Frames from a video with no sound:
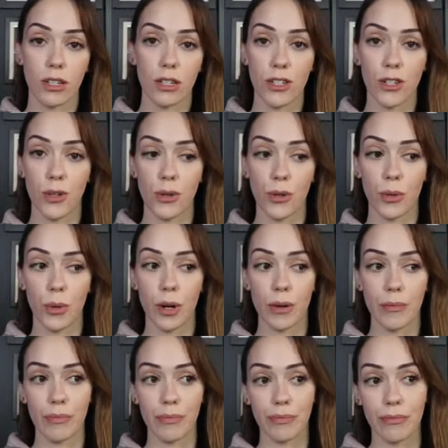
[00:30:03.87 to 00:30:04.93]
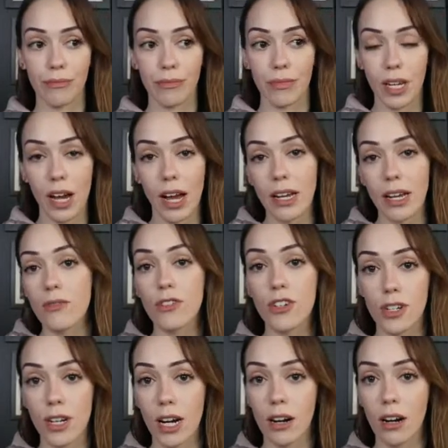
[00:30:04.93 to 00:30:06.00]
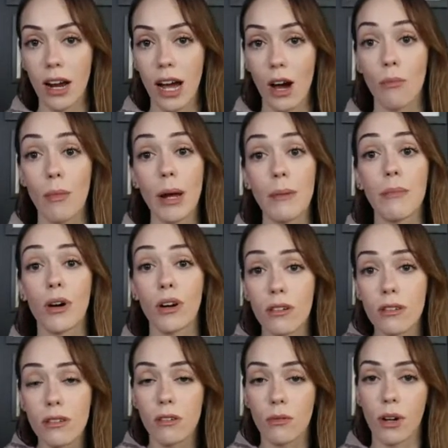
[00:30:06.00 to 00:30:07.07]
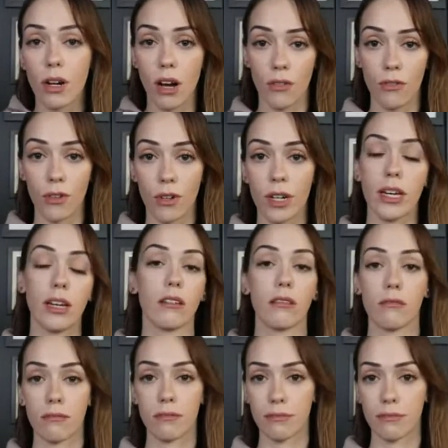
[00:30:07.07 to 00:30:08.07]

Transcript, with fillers: trying to kind of share how my personal recovery